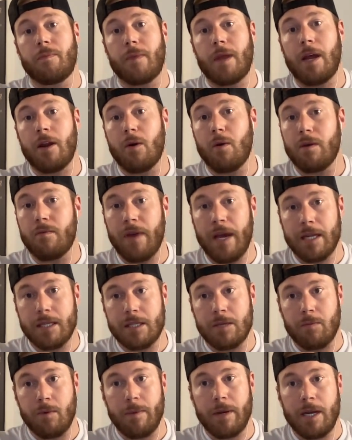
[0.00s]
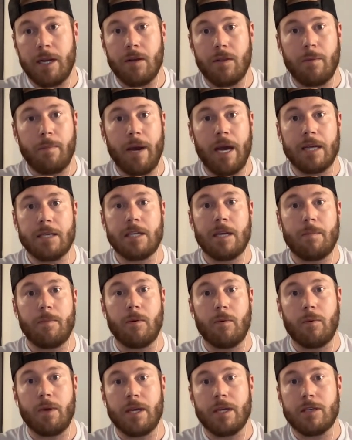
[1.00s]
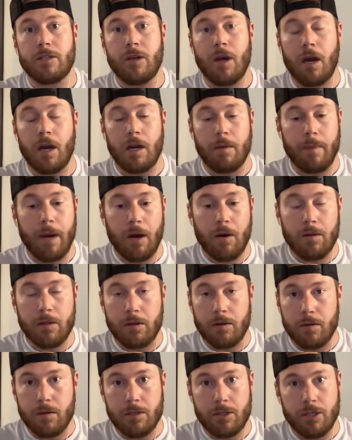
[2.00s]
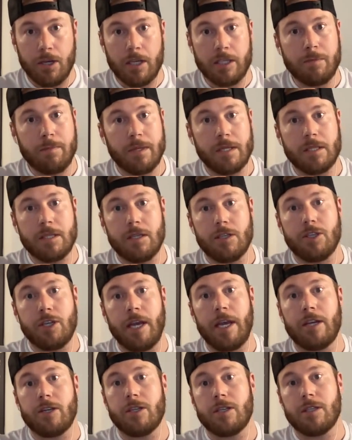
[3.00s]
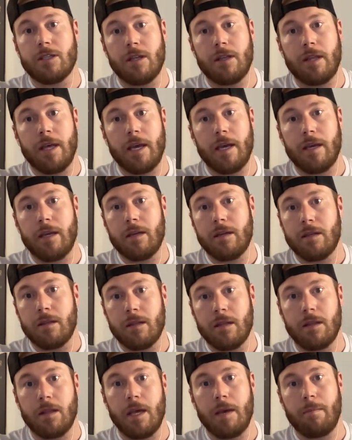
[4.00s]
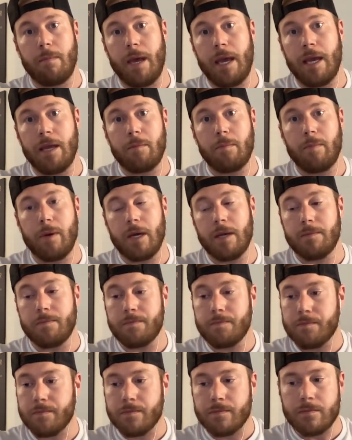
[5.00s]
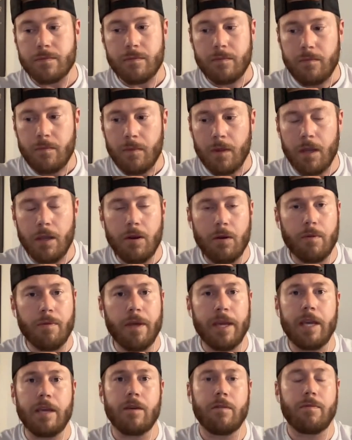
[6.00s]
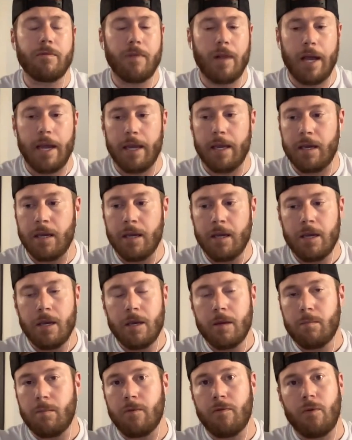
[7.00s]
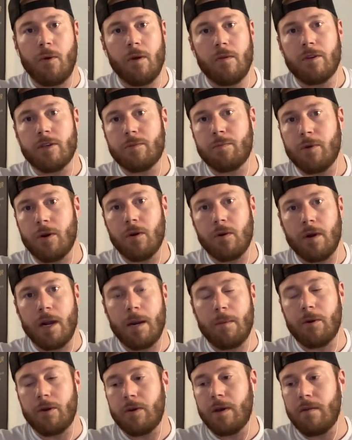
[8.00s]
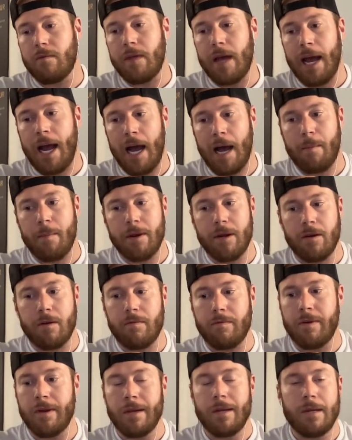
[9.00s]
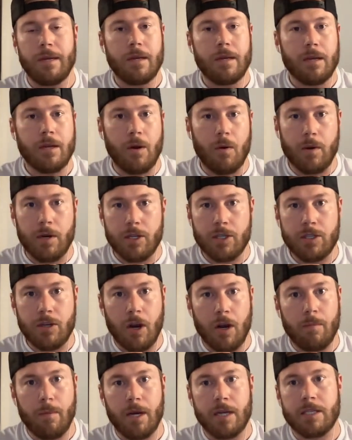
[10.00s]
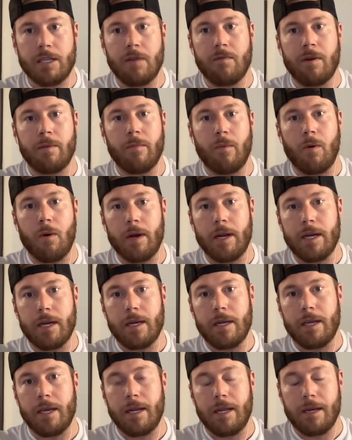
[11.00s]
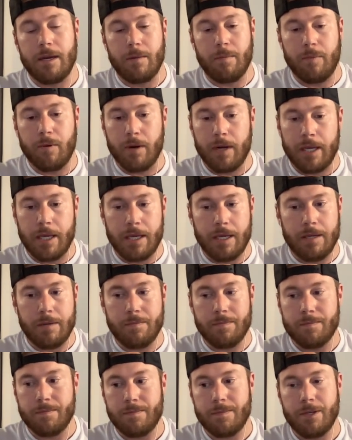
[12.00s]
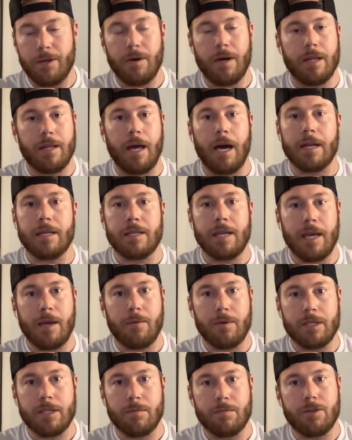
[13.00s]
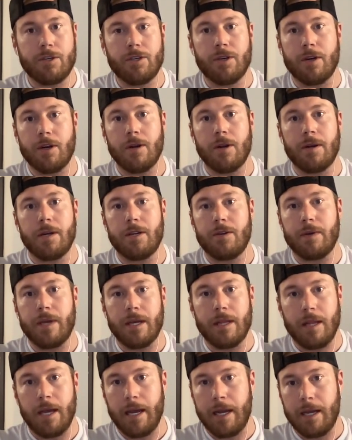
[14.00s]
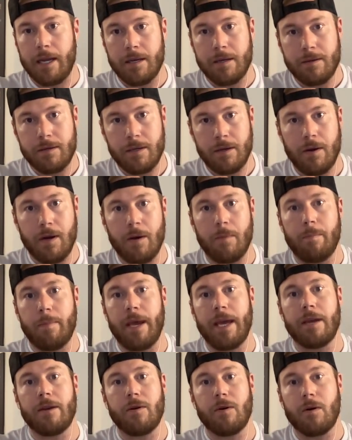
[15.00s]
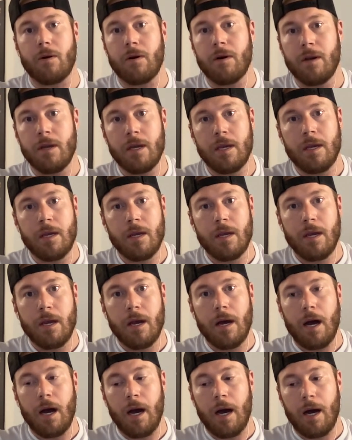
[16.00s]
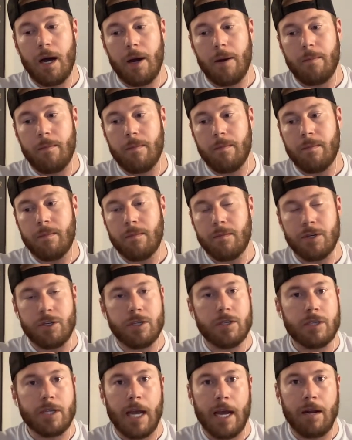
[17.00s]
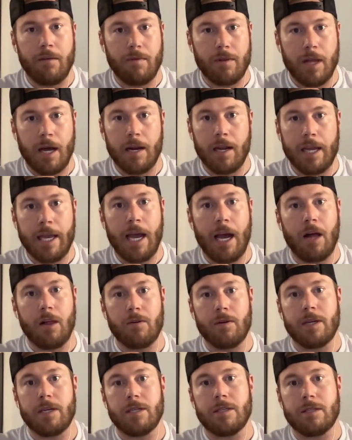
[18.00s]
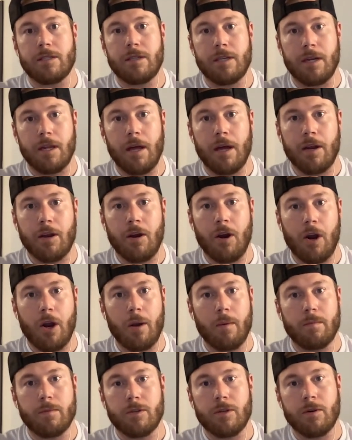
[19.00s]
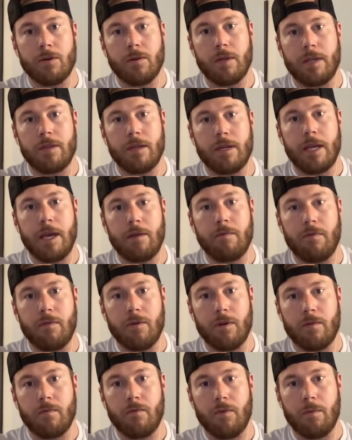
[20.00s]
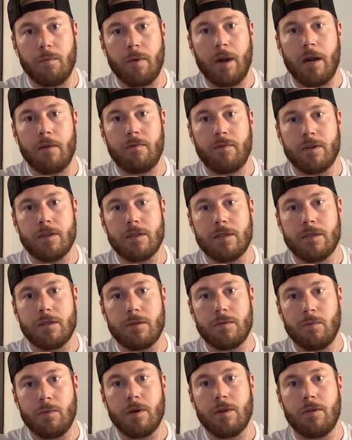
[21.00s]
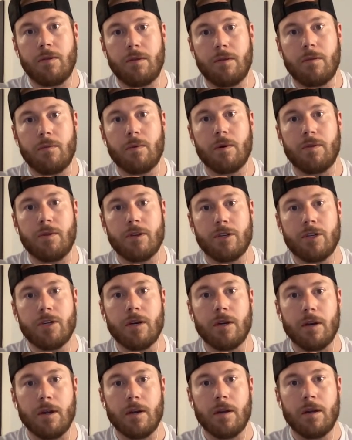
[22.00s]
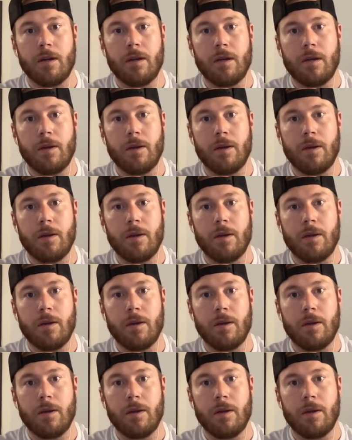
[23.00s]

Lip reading: I know we've had some women here in the past couple of weeks talk about little adjustments and changes that they made, but think if like before this program where you have the habit of going to Starbucks every morning and getting a pretty, a latte with some sugar and you get like, a bagel, which is kind of a lot of calories and a lot of carbs early in the day for breakfast with the sugar.